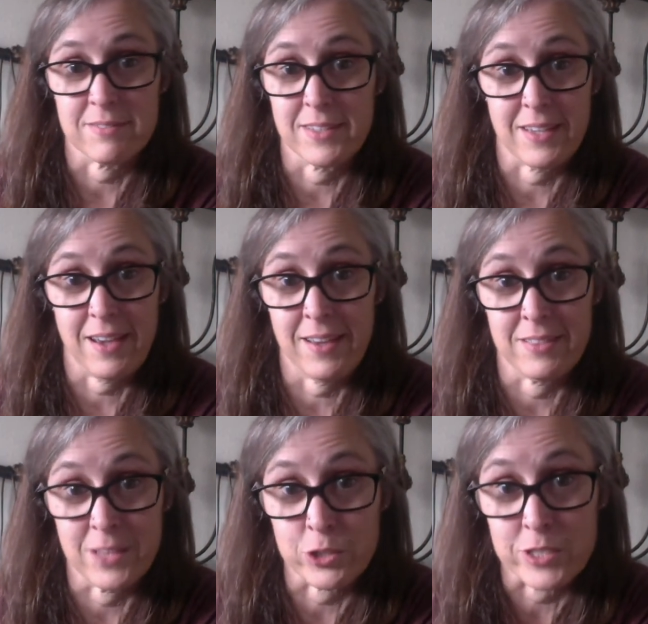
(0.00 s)
Like, I
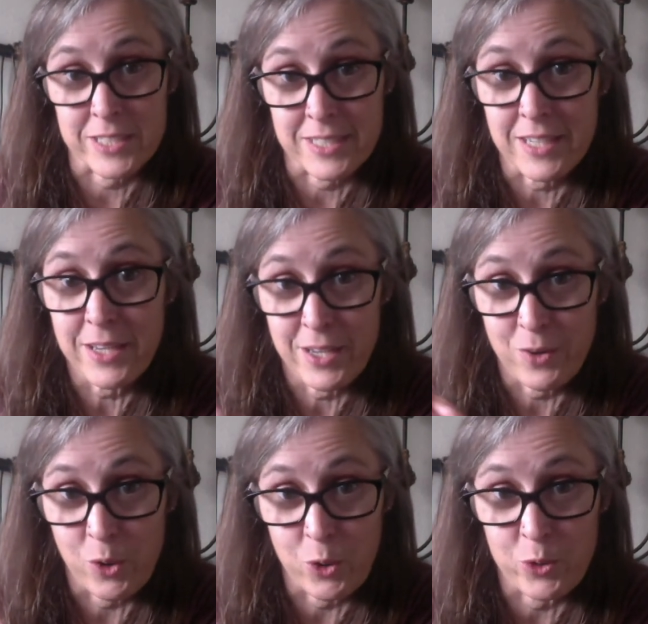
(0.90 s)
literally
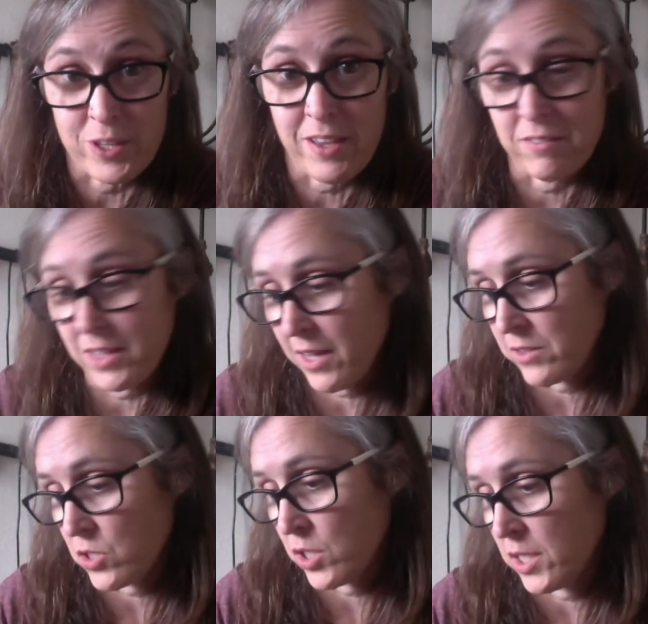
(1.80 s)
only have the
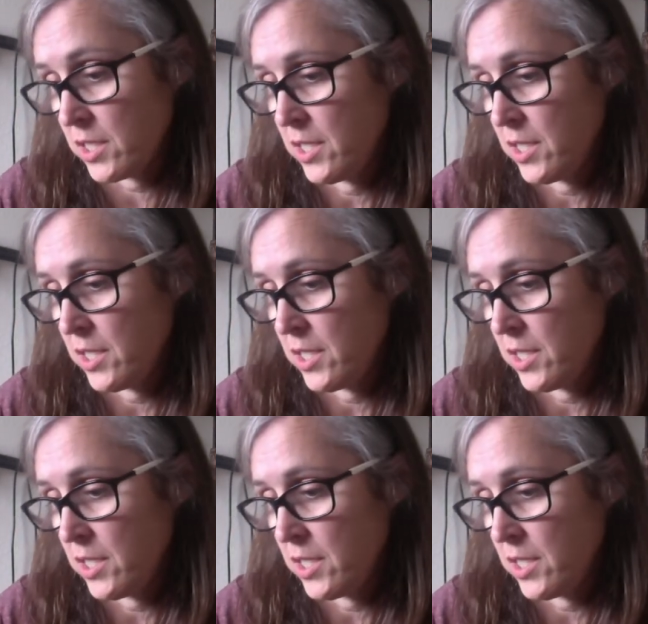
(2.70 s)
cast on.